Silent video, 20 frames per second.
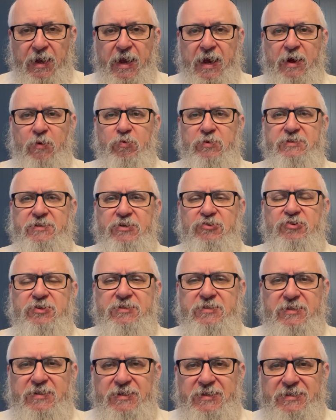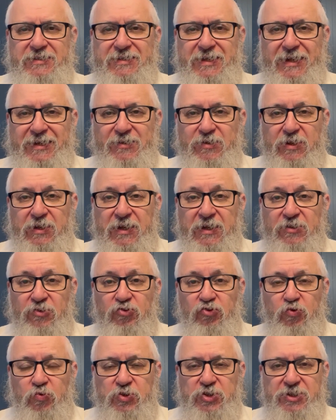And what's interesting is that in the
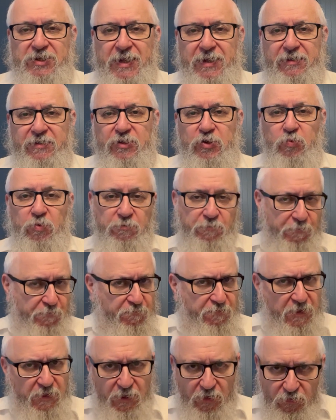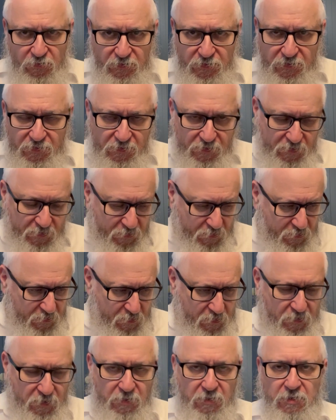Jewish calendar, what follows
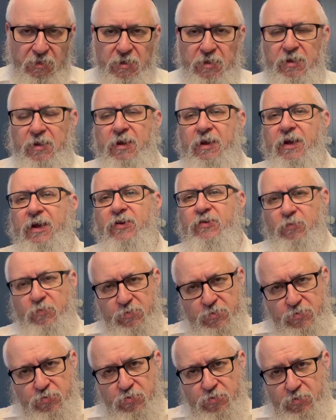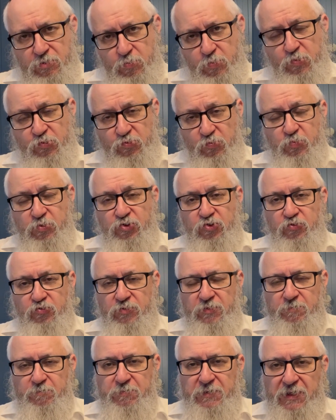is what we call, which
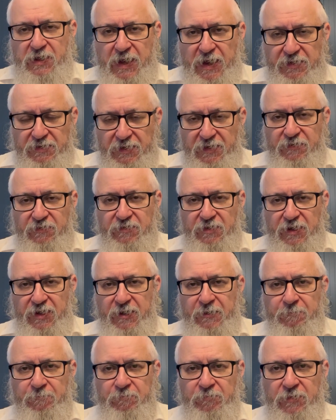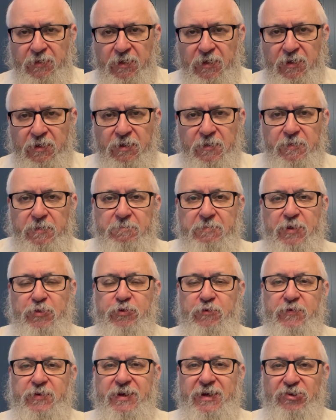just began yesterday, the month
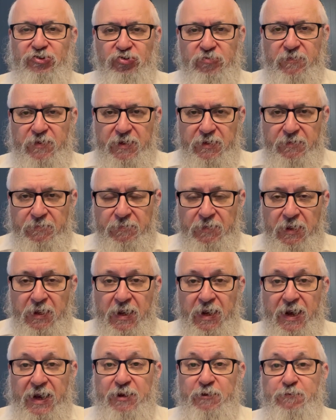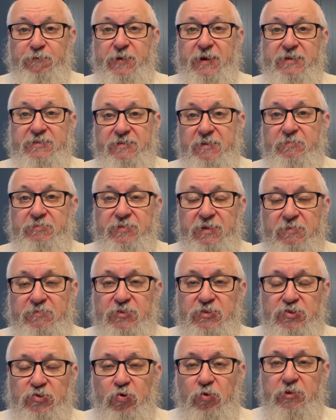of Cheshvan. And in fact, sometimes
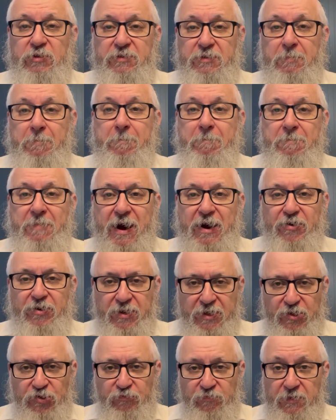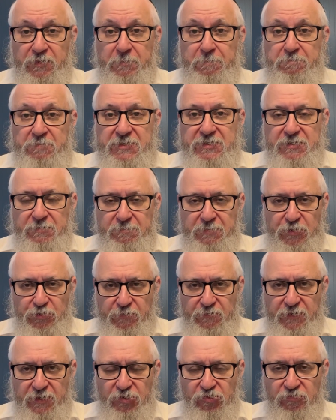it's called the Mar Cheshvan, the bitter month
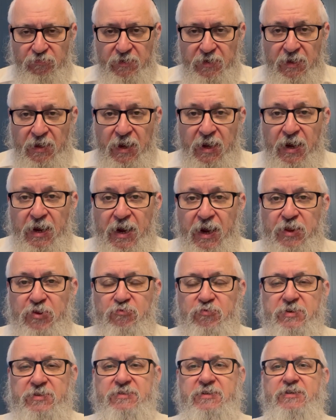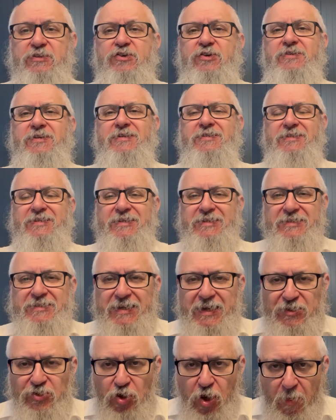of Cheshvan. And the reason is because it's the
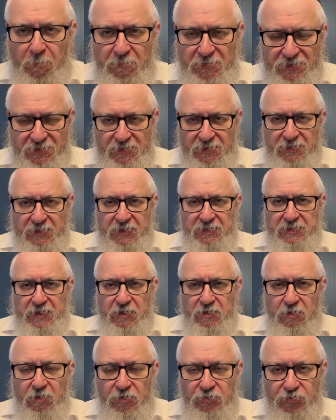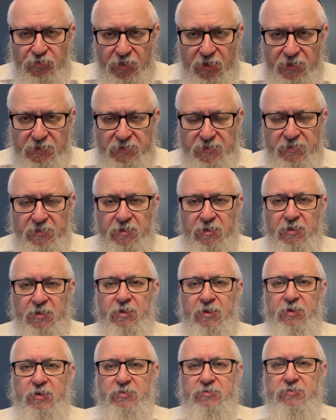exact opposite, the exact contrast
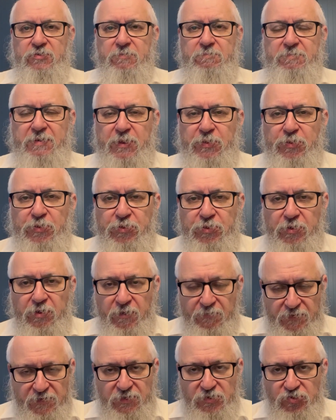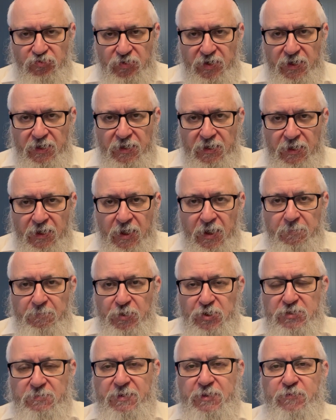to the month of Tishrei,
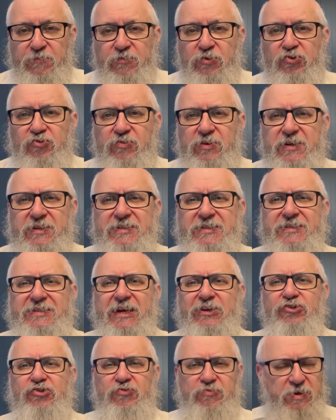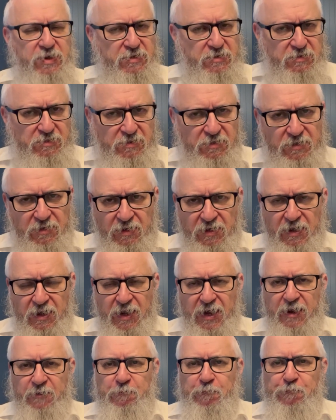because the month of Tishrei is saturated
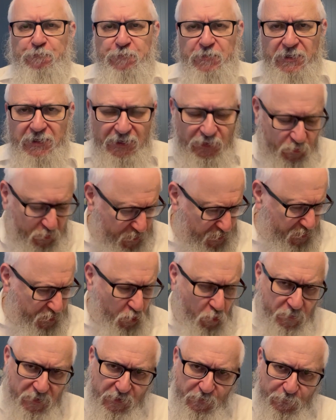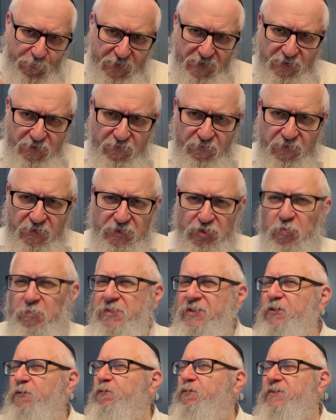and filled with so many festivals, so many
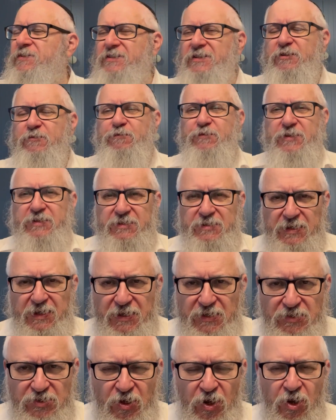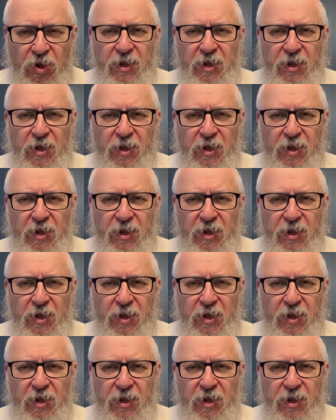different significant days.